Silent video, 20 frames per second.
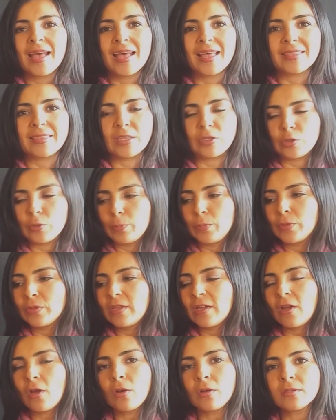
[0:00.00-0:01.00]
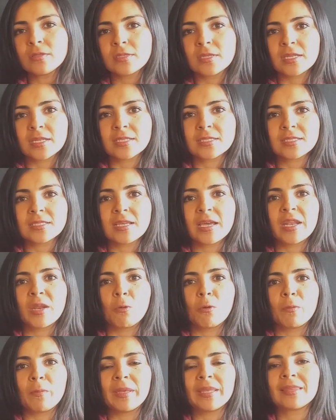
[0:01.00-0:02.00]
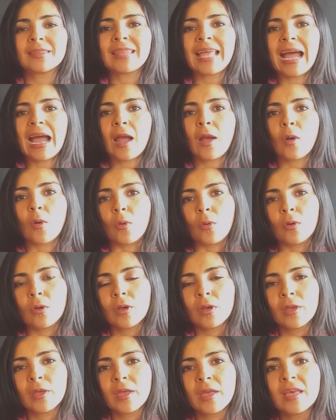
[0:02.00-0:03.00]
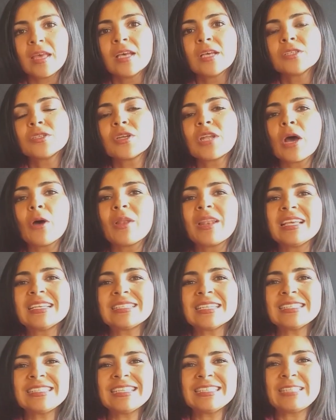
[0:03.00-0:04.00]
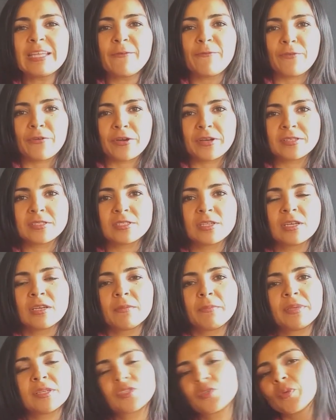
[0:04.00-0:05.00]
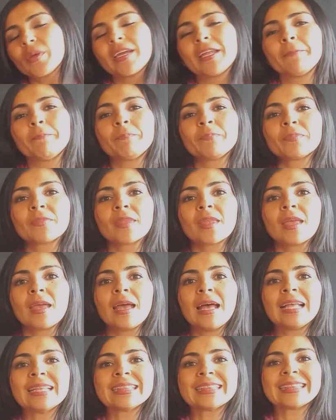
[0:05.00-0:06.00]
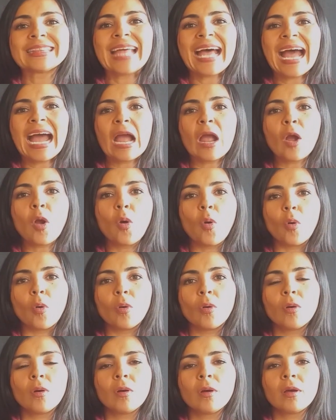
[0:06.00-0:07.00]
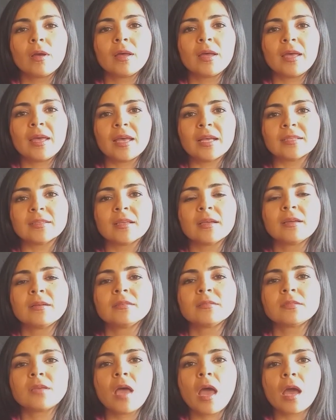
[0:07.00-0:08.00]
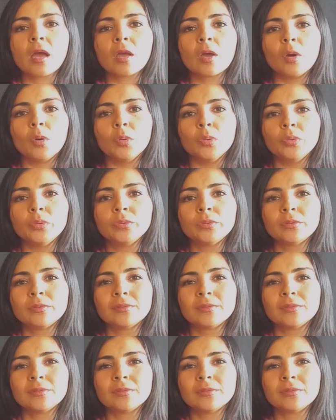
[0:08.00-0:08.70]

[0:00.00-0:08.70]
And then you put the consonants and it will be taco. So now listen to the difference between taco and taco.